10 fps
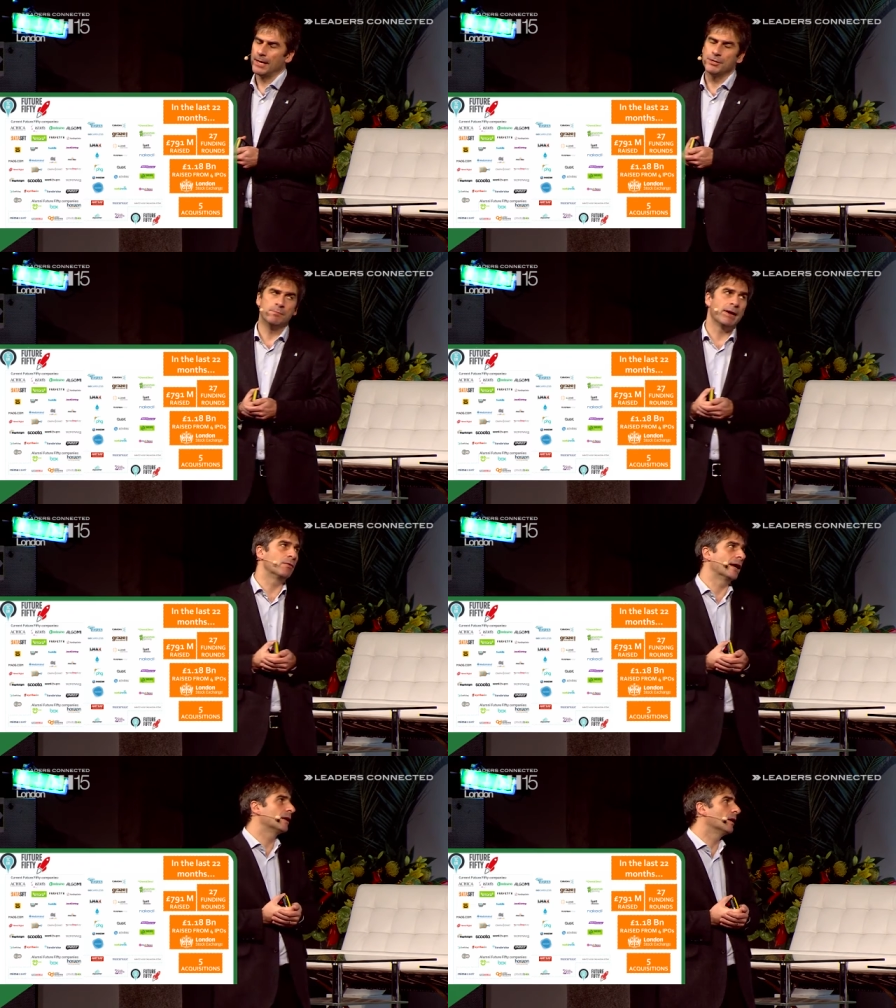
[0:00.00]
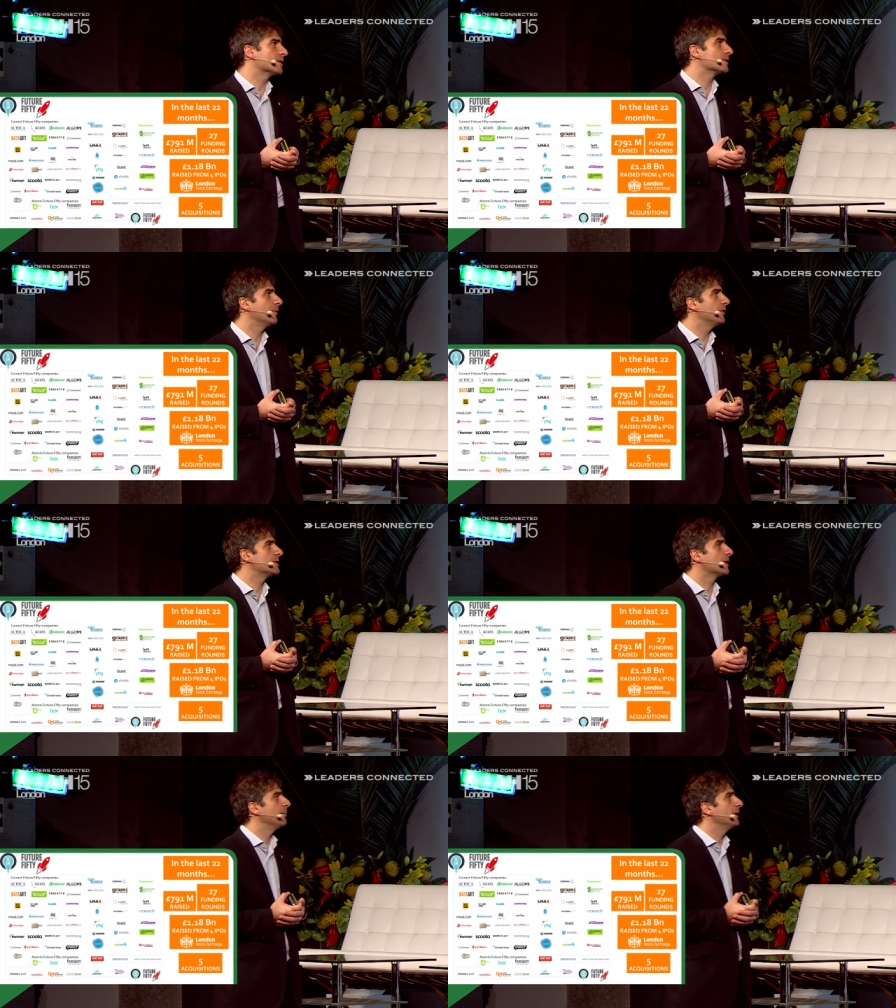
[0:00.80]
You may recognize some of
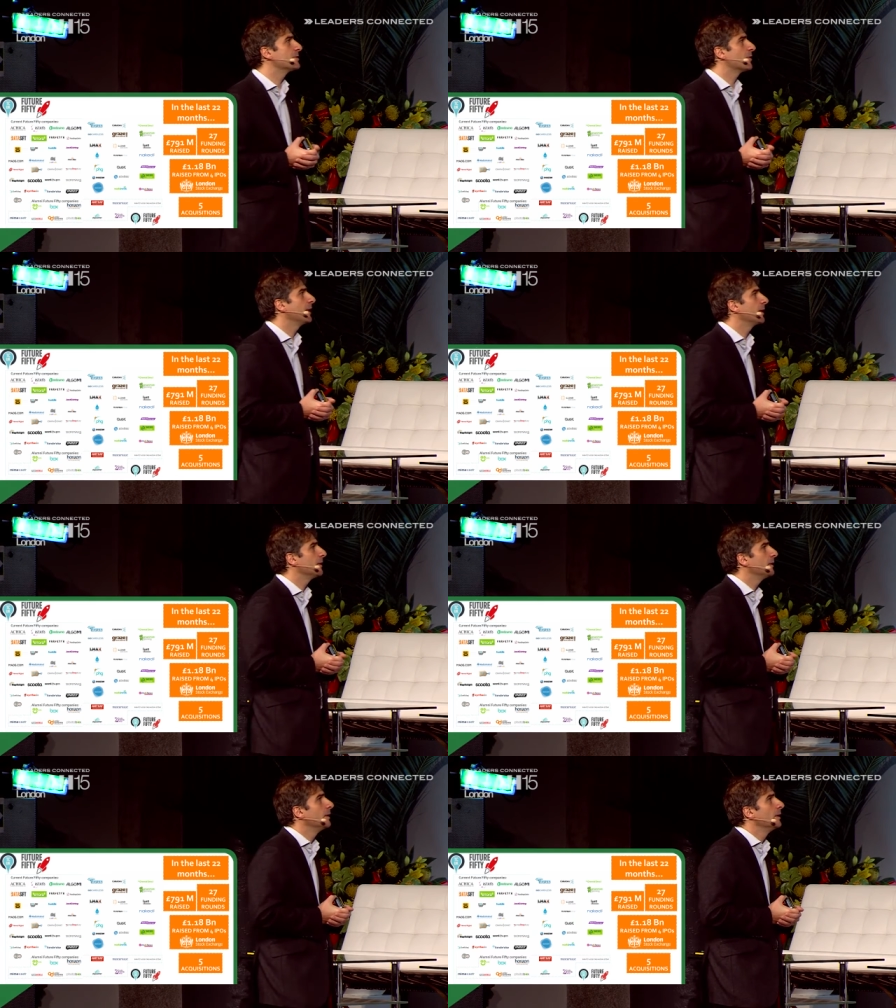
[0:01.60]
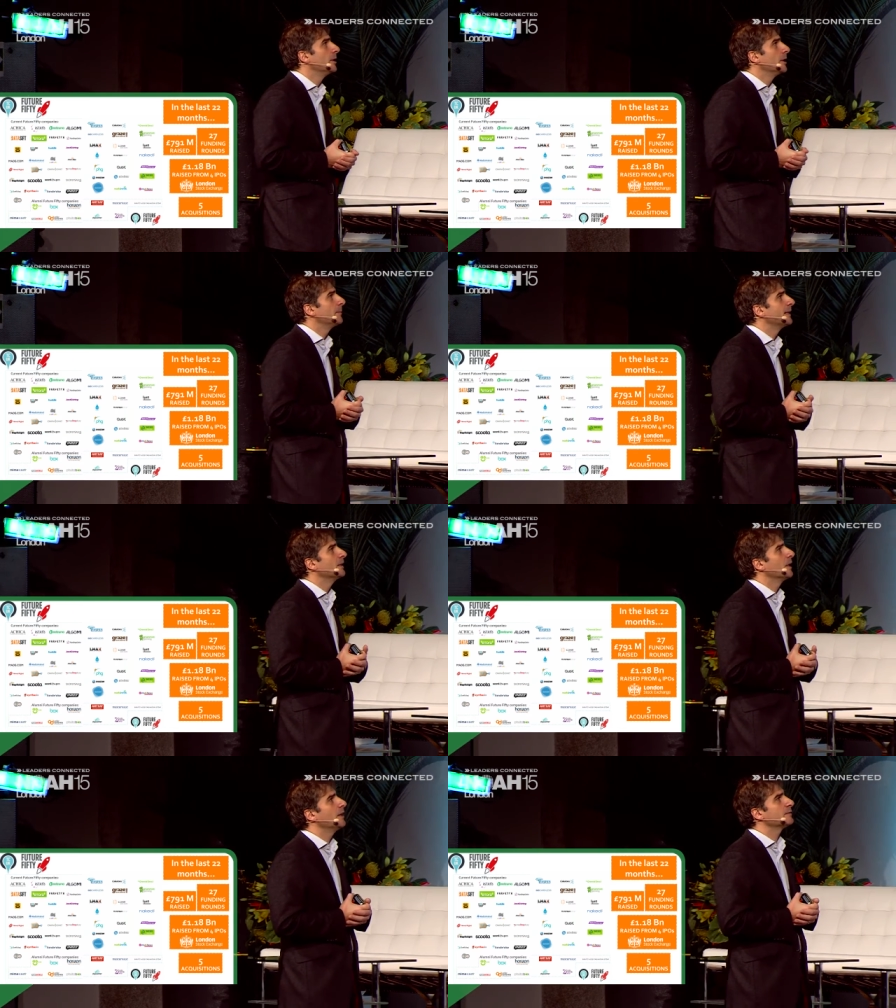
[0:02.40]
these companies on here. But in
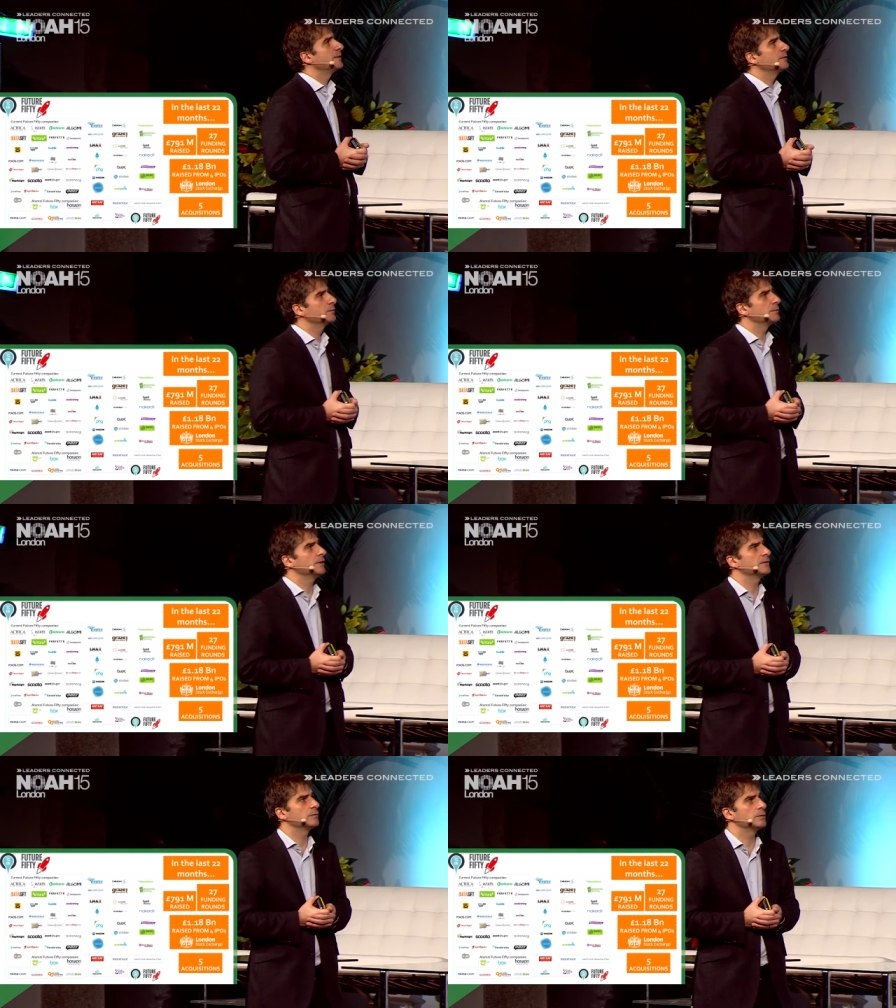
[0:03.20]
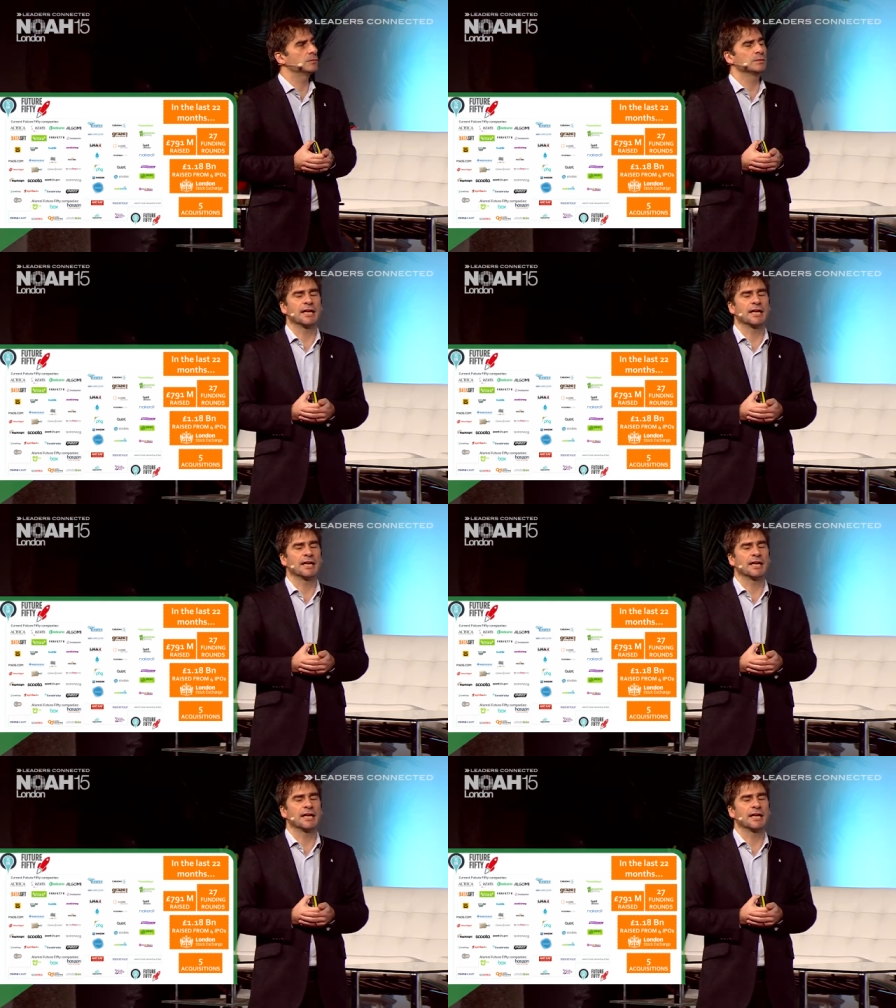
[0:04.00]
the last, this was